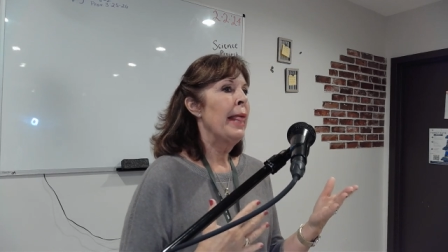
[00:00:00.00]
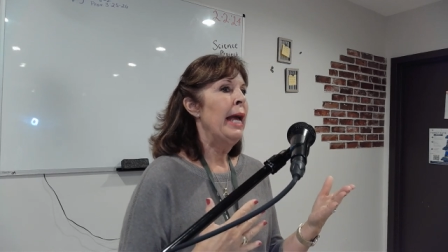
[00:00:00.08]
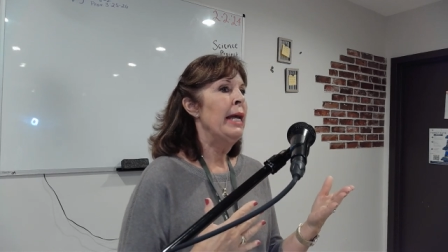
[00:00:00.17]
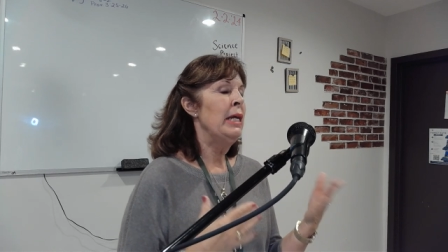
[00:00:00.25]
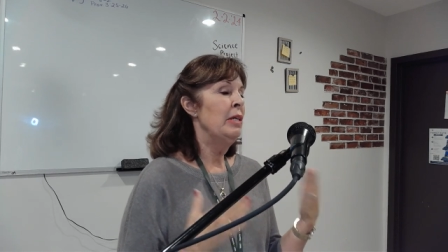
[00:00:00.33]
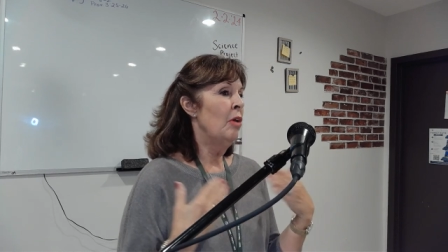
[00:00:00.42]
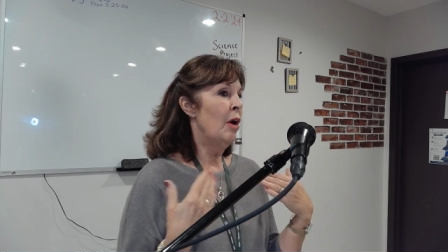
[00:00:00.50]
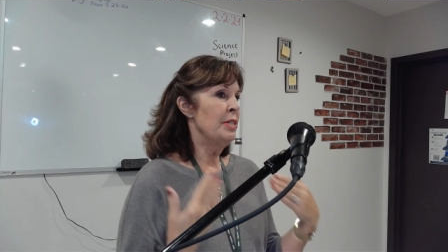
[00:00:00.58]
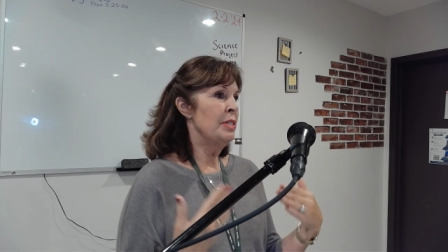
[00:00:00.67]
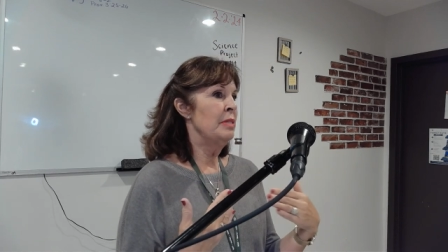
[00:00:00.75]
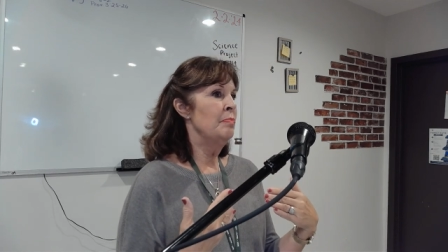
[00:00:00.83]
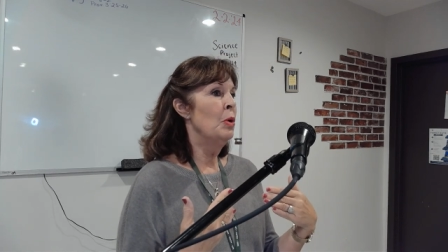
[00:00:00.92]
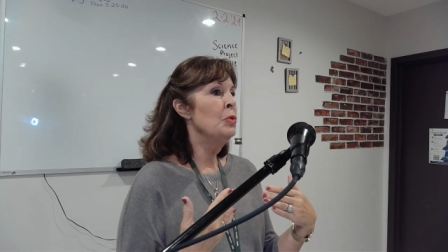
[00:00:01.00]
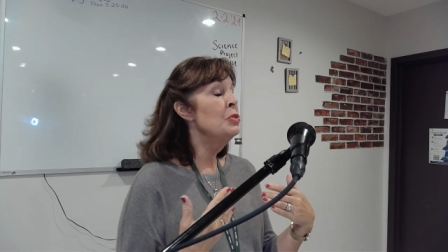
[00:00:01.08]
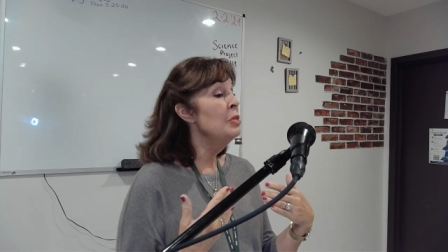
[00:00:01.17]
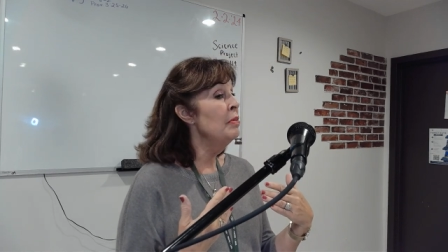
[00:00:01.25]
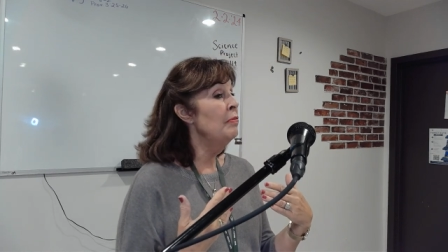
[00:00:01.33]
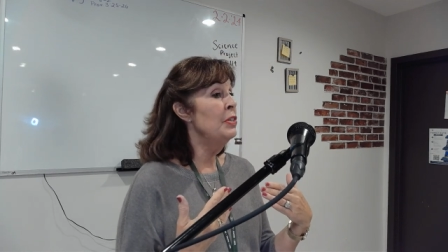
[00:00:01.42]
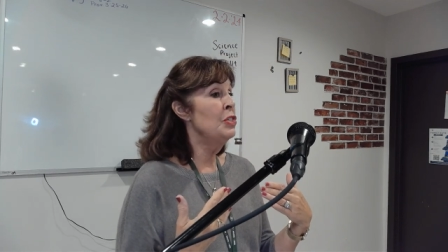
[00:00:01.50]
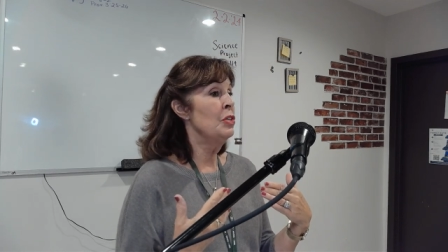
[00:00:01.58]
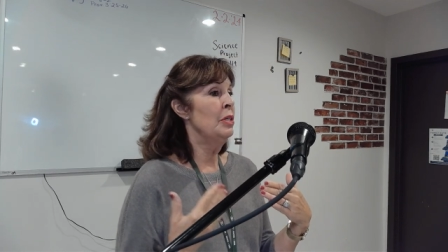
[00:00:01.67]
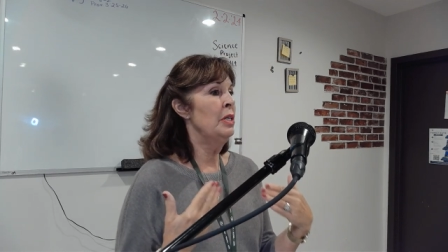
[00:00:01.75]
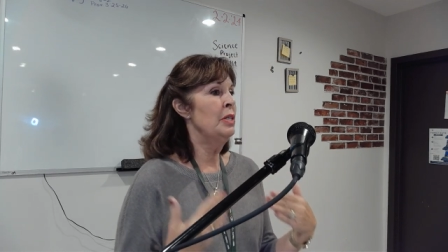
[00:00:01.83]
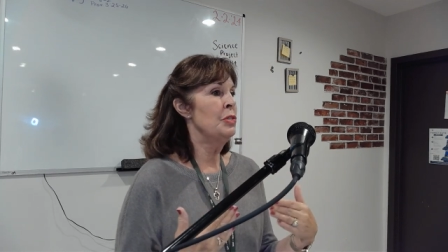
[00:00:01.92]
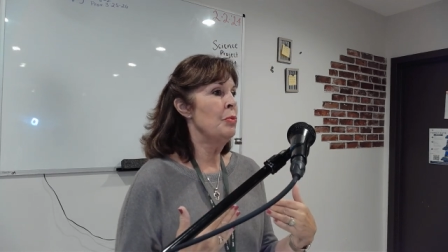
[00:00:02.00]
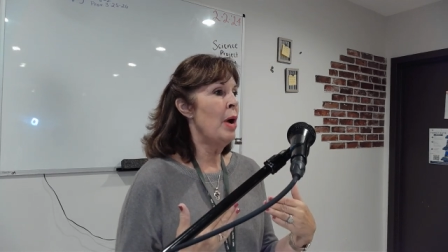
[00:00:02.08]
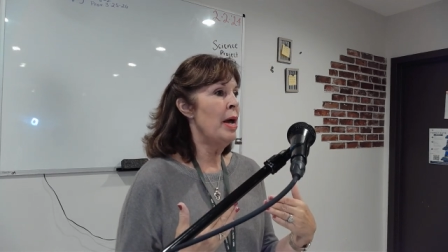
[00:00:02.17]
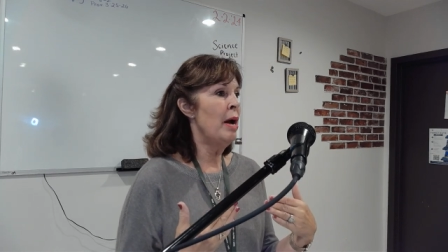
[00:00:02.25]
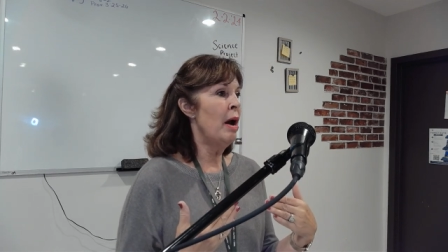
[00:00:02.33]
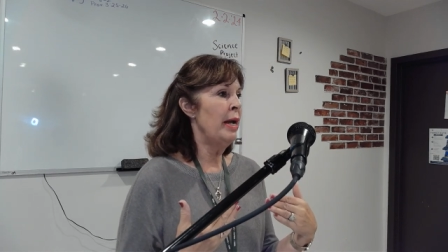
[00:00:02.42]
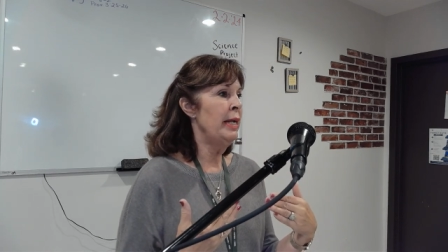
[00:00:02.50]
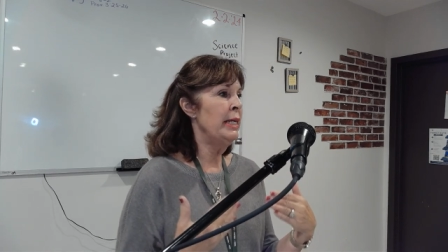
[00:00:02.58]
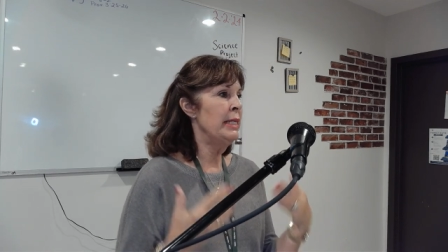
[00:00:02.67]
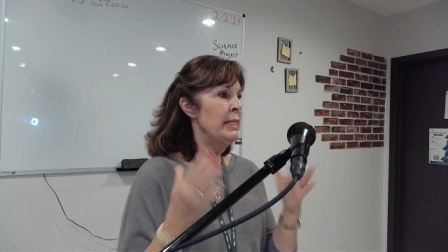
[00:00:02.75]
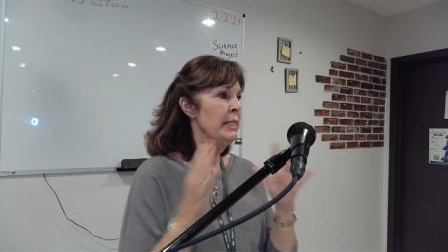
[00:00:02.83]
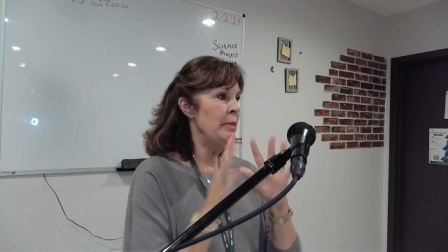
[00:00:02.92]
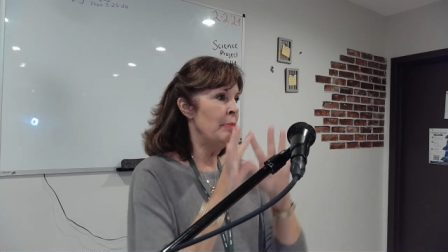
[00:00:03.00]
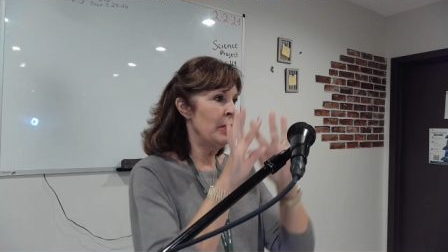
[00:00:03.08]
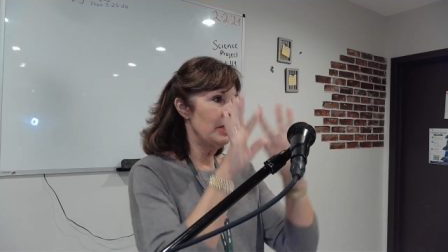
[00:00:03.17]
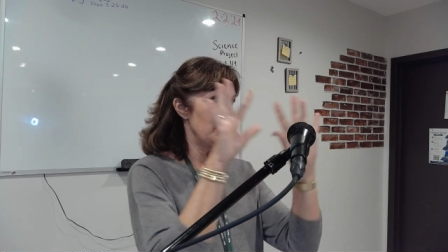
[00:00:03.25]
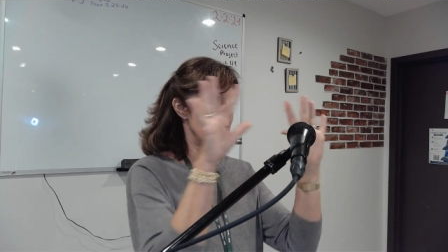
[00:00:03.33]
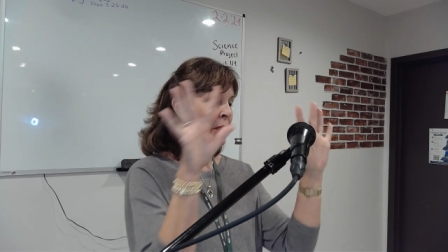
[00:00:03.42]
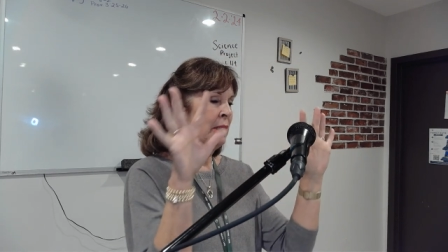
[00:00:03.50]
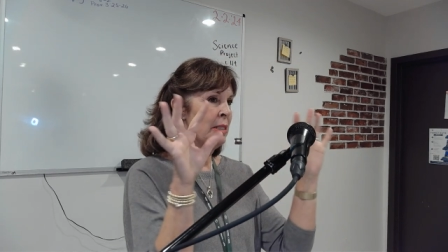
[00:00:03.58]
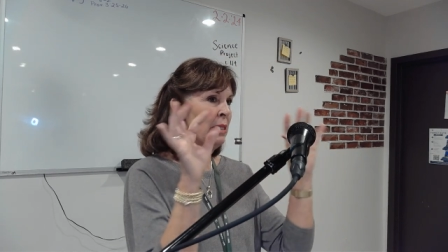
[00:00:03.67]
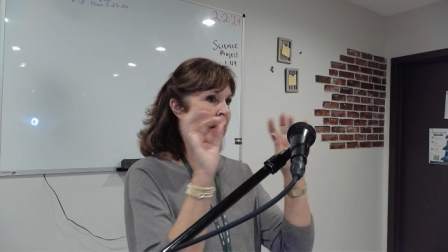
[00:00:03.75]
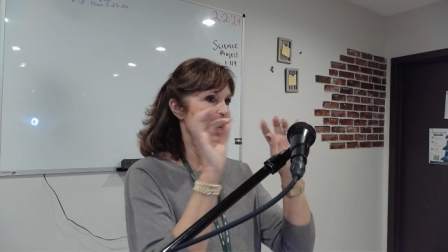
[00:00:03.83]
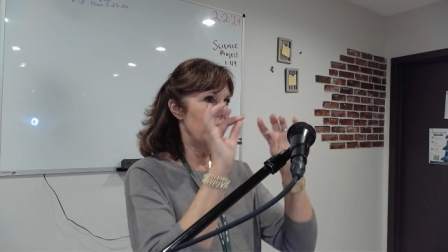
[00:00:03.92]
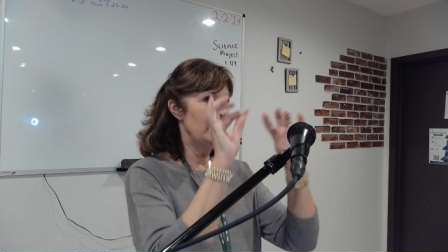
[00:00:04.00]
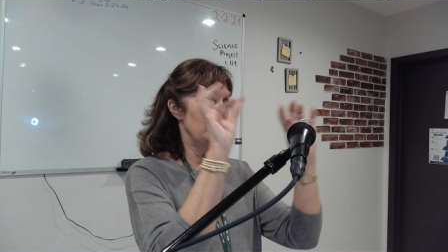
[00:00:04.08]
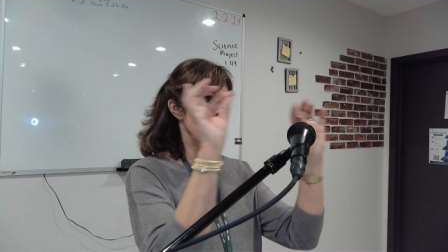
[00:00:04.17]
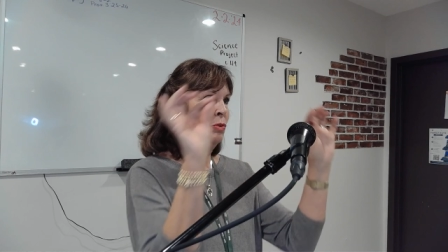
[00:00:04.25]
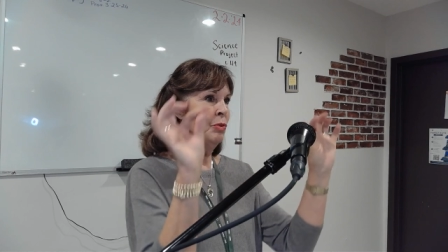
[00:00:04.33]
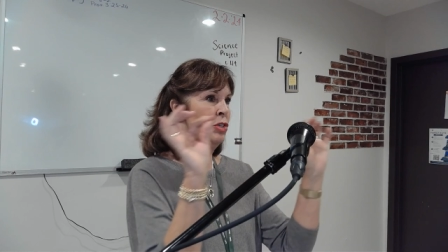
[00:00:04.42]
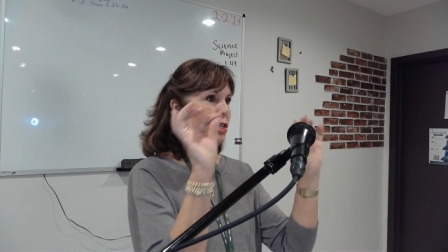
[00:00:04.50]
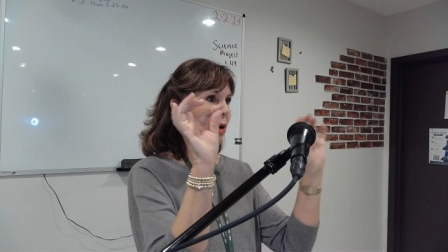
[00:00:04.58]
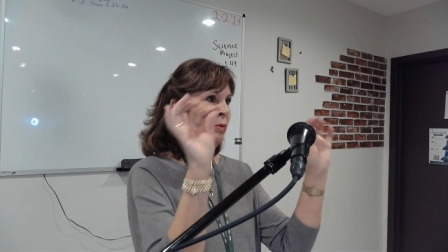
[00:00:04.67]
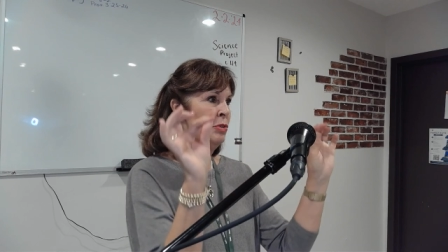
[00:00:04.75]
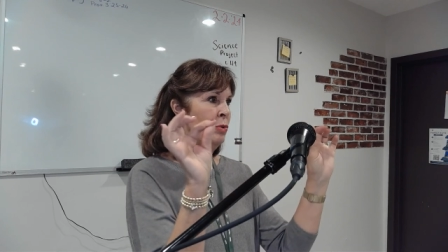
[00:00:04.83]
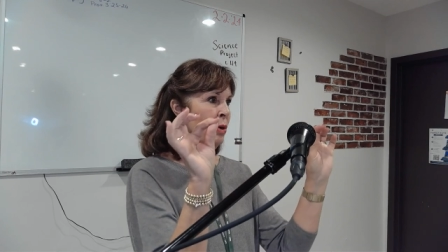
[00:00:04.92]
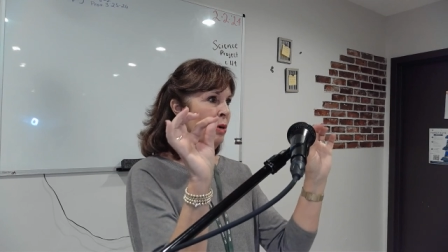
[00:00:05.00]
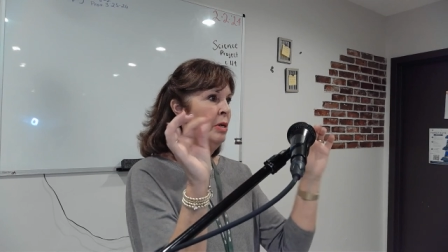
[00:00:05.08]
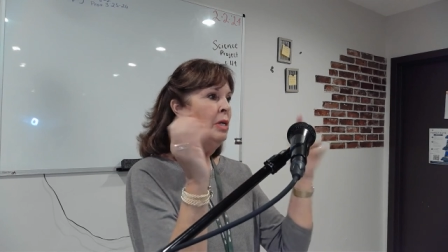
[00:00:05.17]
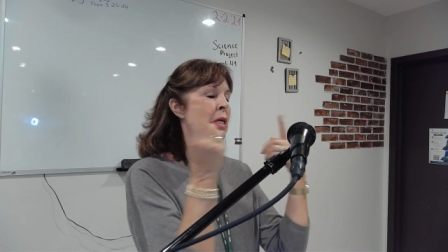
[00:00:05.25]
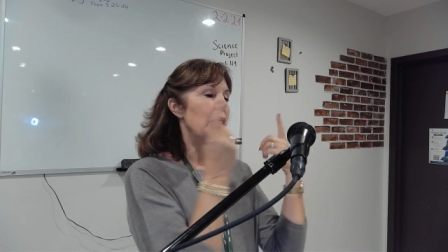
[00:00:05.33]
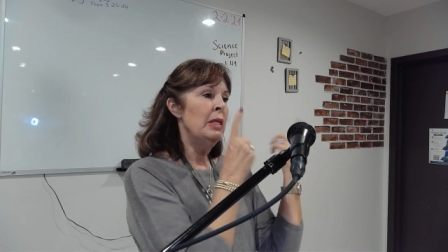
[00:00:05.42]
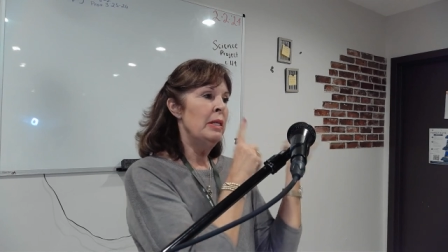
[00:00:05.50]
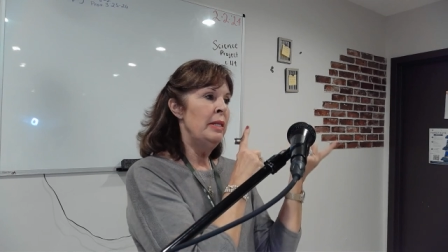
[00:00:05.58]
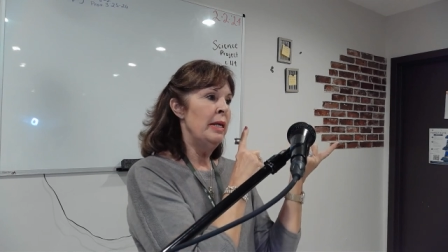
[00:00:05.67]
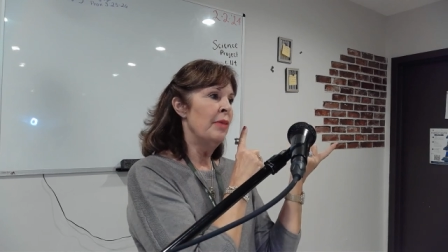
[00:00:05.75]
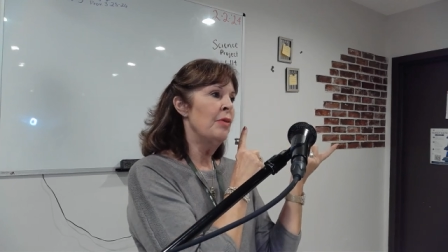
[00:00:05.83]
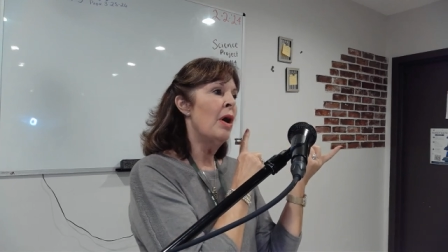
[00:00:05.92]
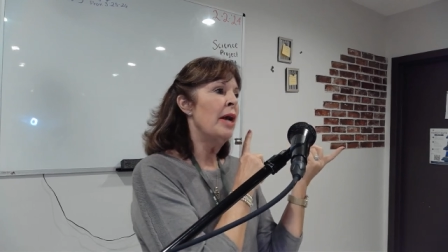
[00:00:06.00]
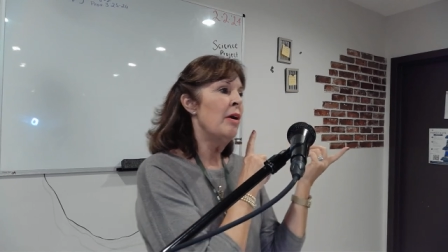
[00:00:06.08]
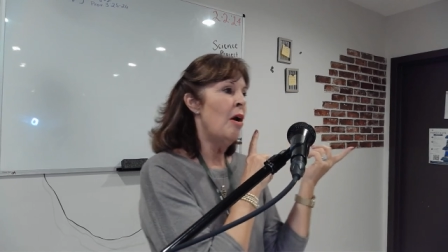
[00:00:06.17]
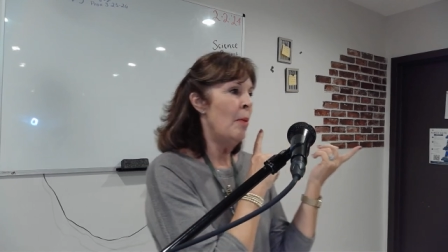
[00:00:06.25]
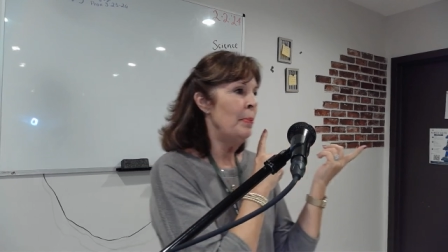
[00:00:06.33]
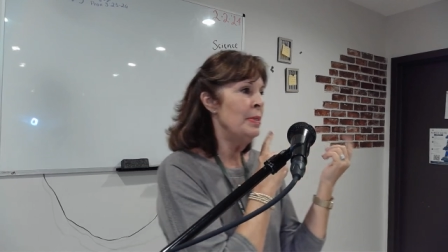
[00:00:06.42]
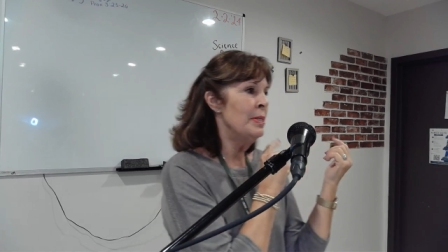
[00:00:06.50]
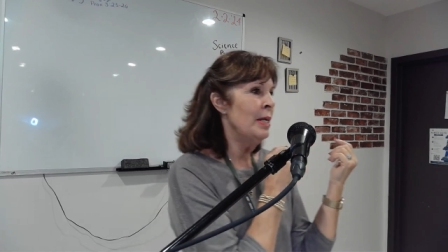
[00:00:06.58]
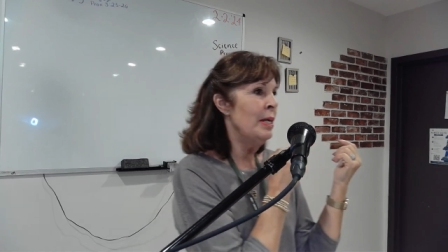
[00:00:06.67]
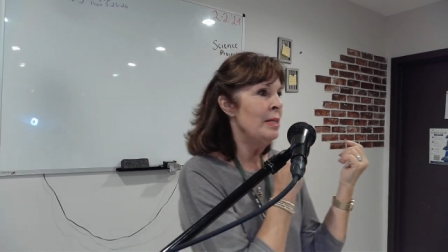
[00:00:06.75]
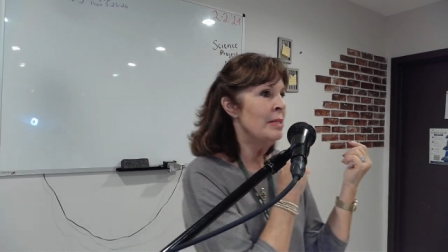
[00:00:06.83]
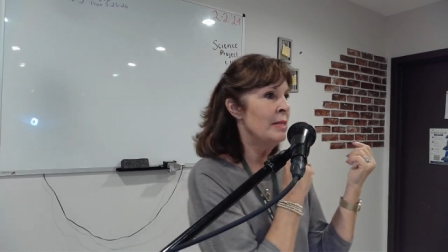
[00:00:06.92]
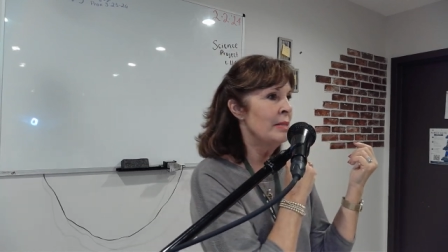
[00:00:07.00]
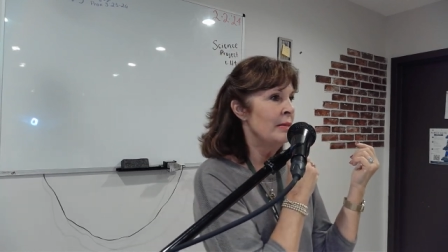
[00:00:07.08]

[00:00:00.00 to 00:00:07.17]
and he lost most of the vision in his right eye he can see but it's it's like through a shower door the other eye compensates